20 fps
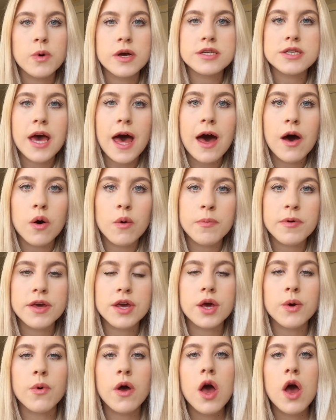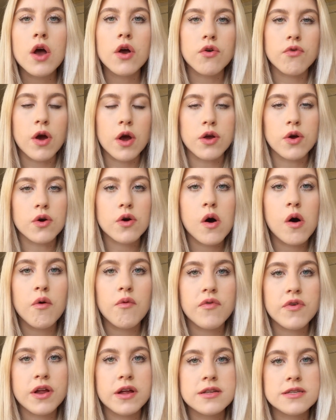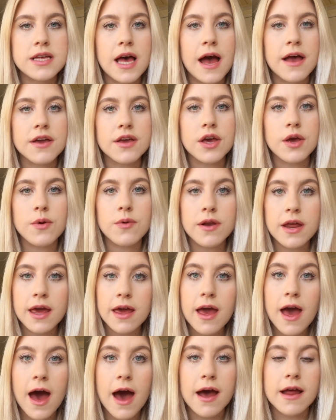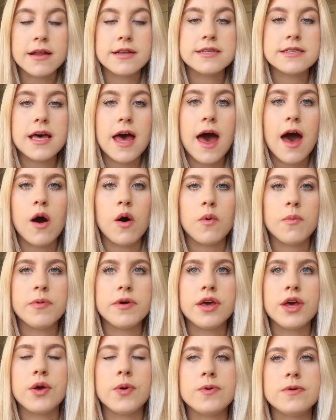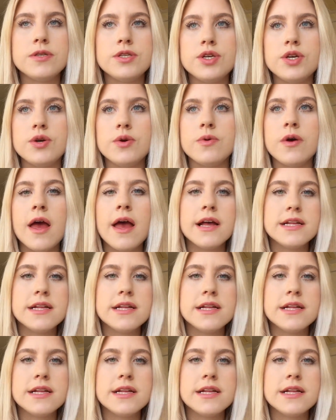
which help you grow your confidence at uni and help you to